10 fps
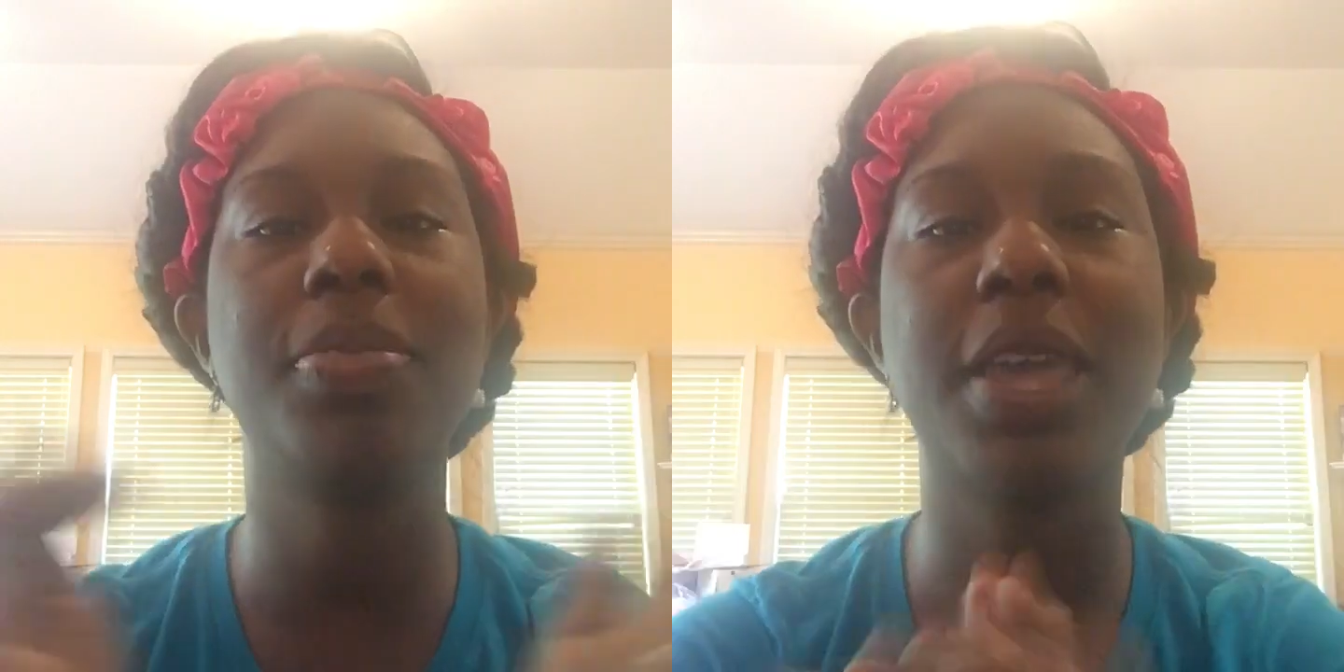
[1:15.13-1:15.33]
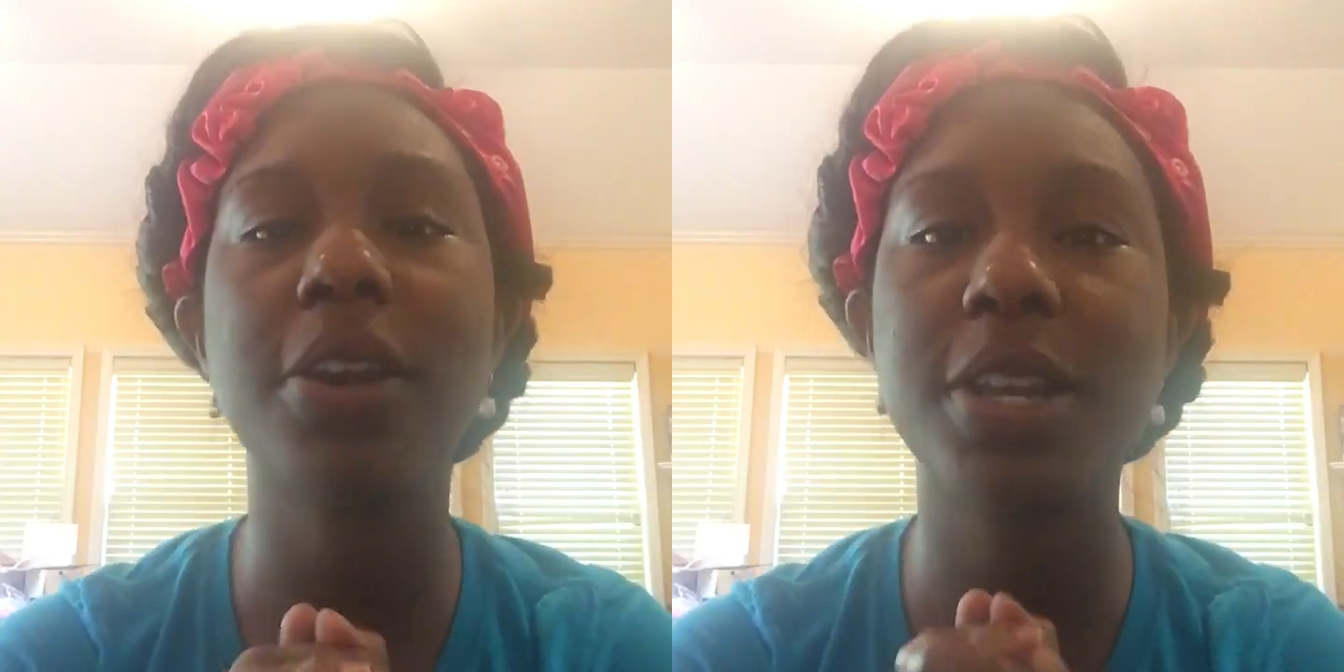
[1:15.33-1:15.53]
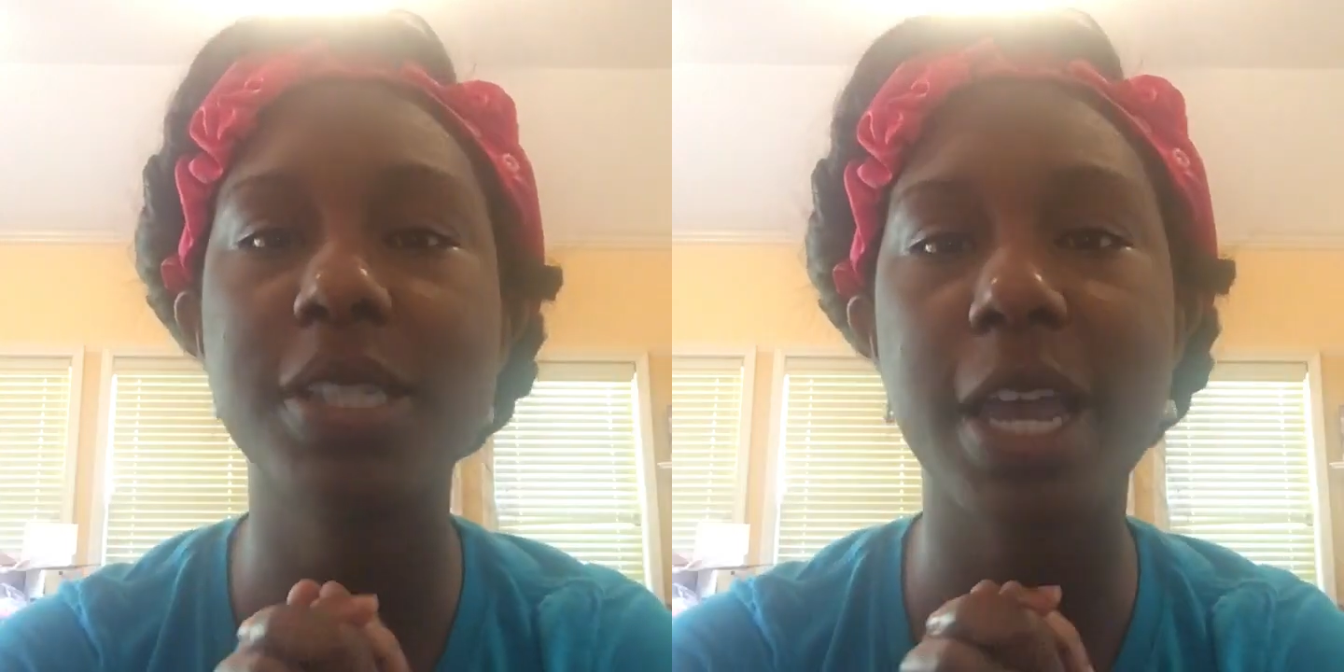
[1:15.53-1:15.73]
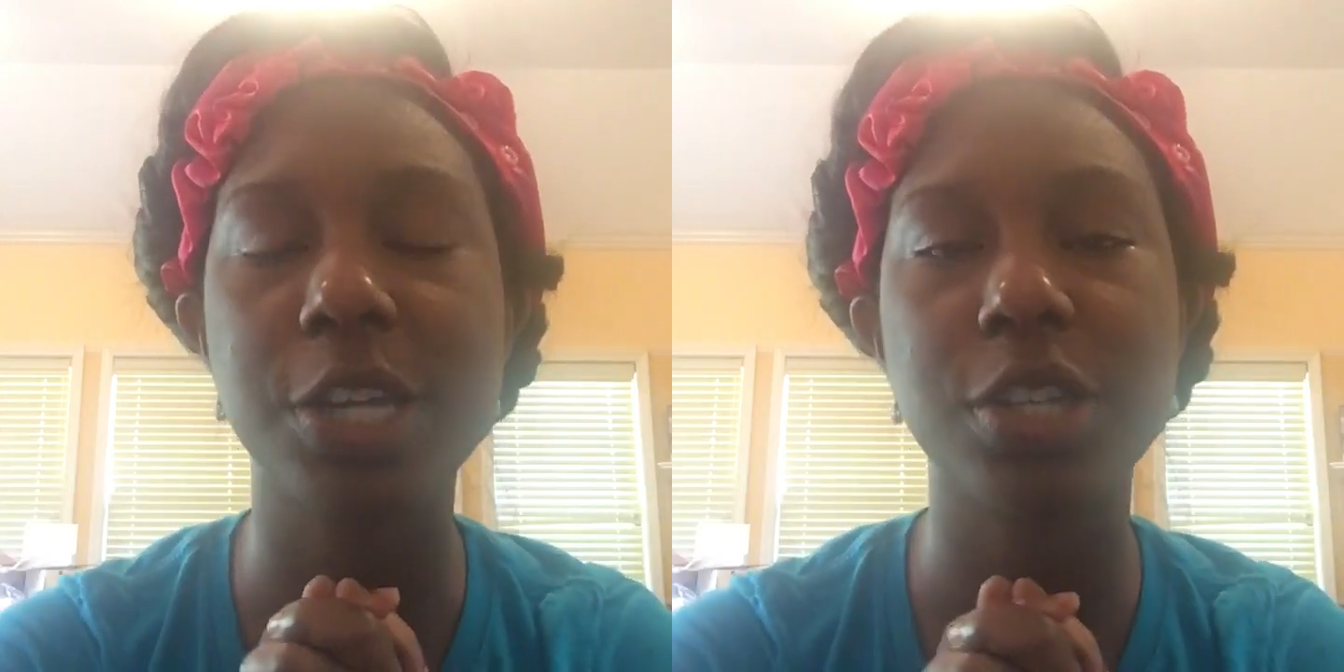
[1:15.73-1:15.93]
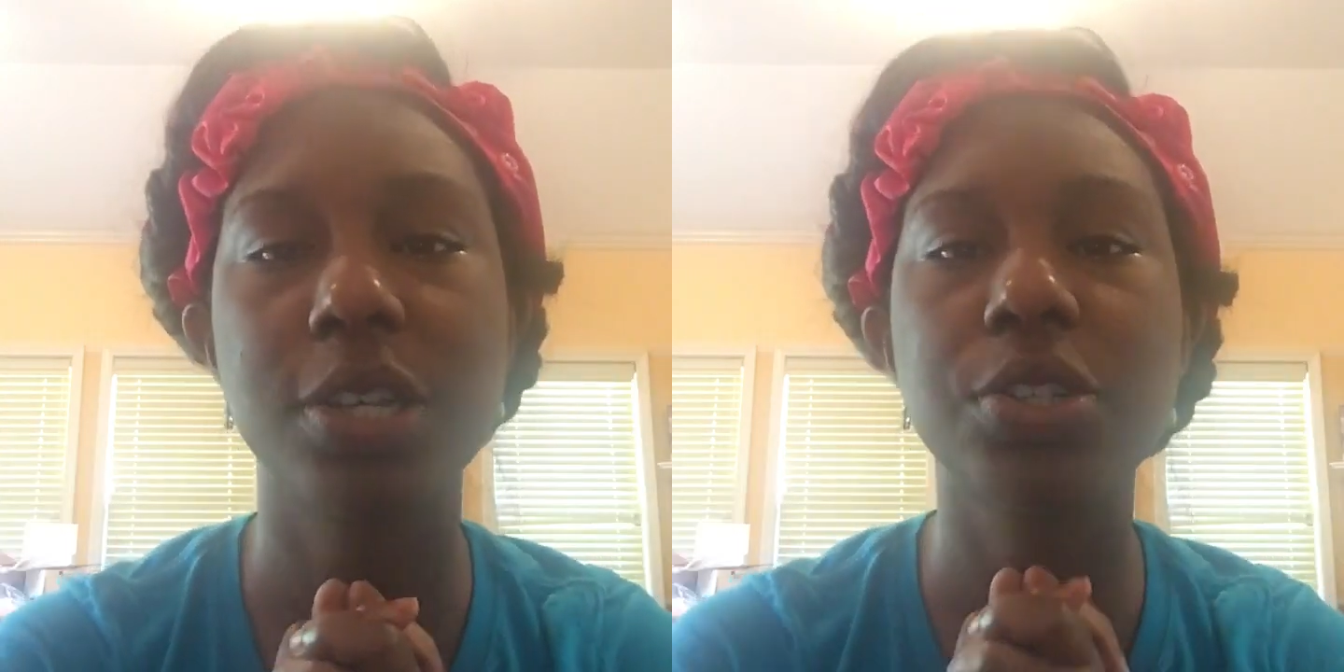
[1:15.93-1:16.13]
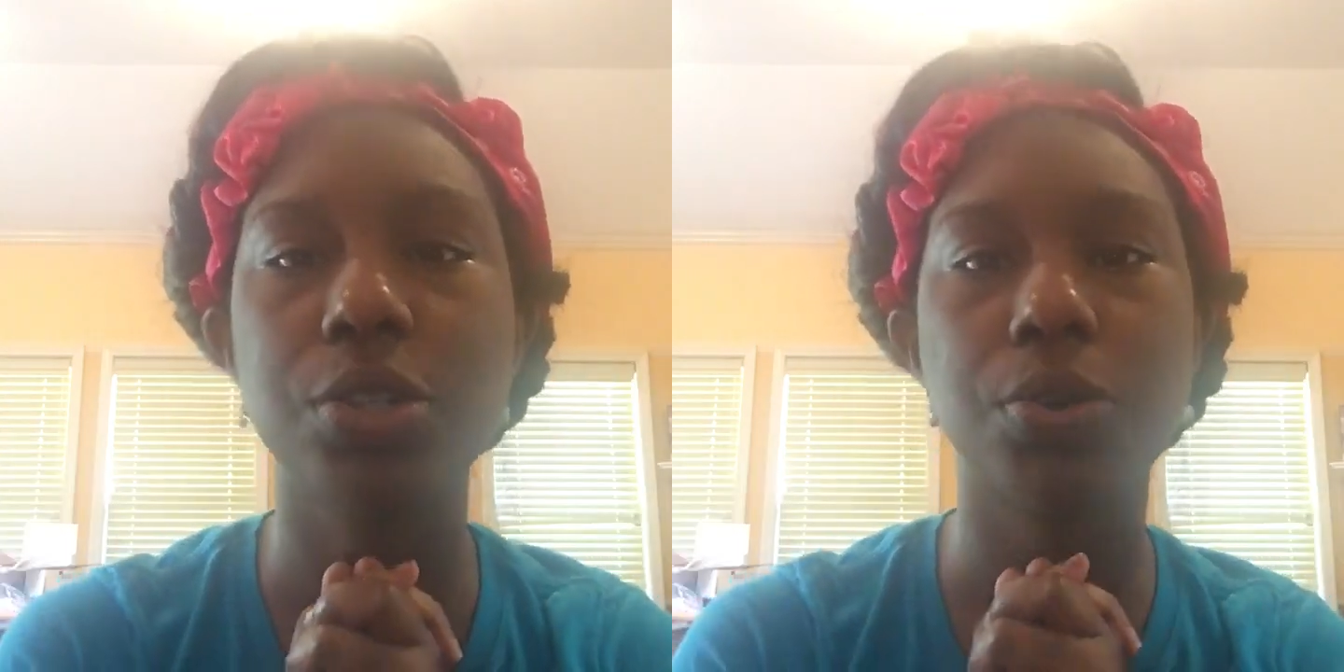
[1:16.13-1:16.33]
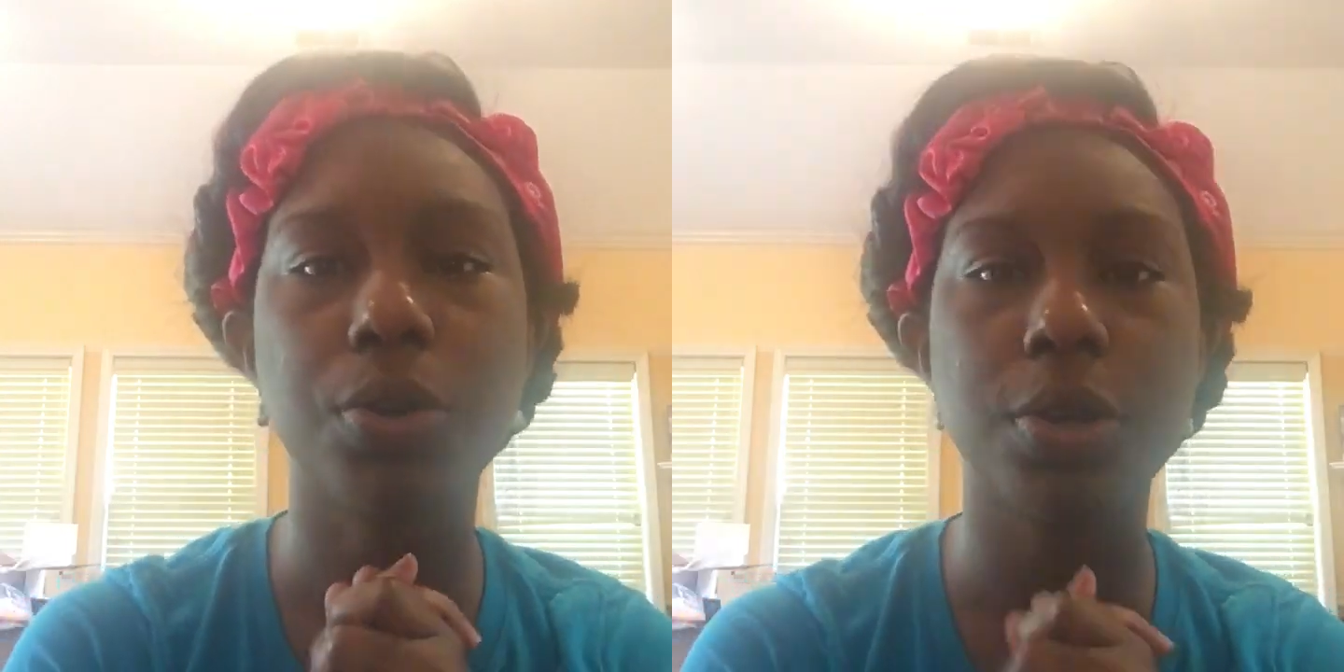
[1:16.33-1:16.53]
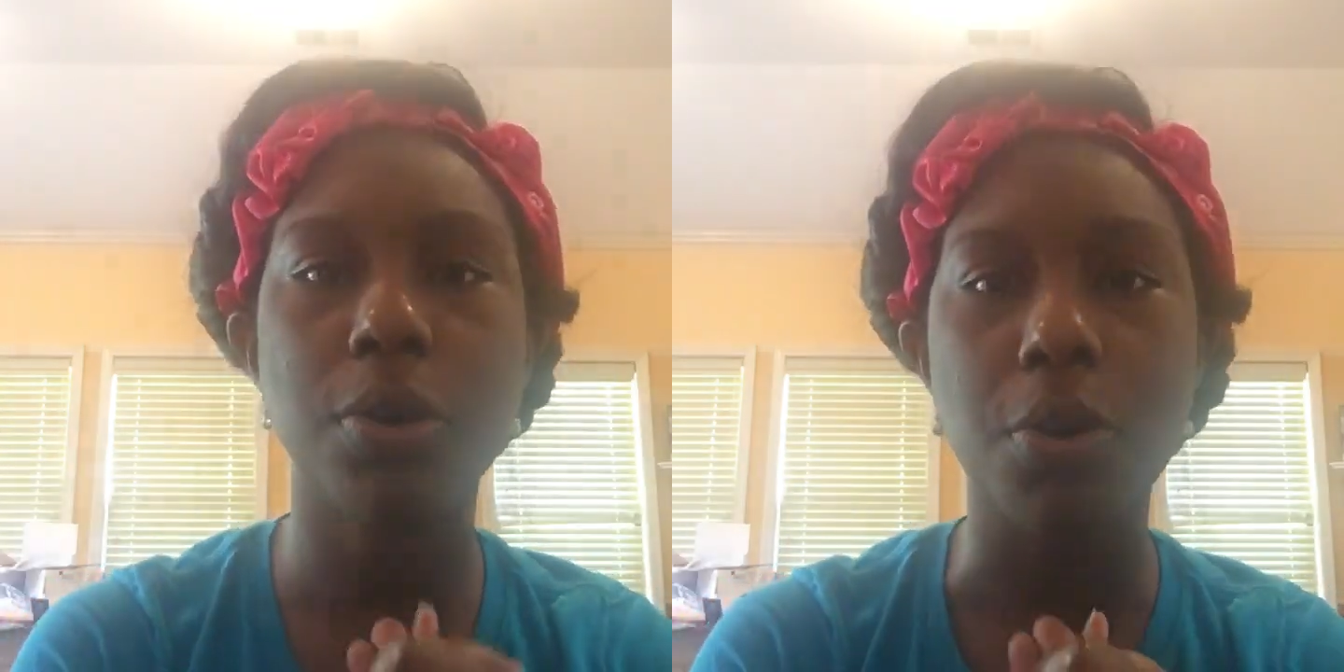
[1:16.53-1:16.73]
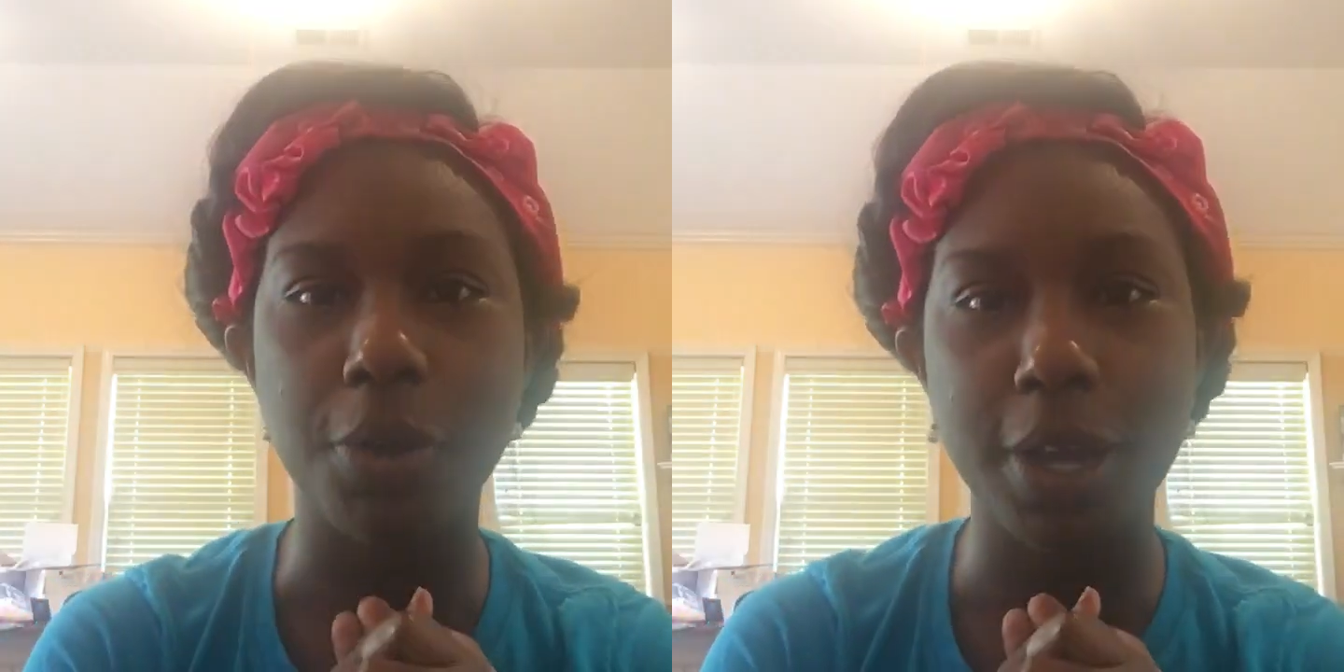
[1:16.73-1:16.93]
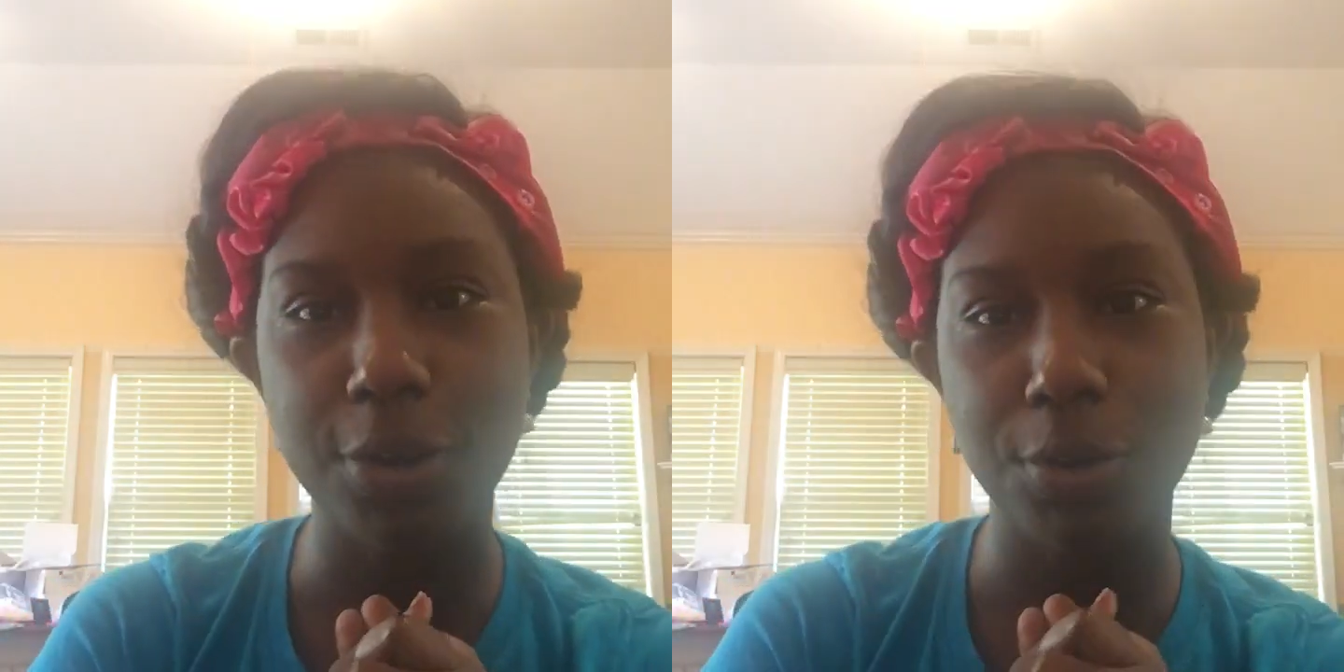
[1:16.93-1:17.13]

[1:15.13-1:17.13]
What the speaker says: There is actually a tutorial on how to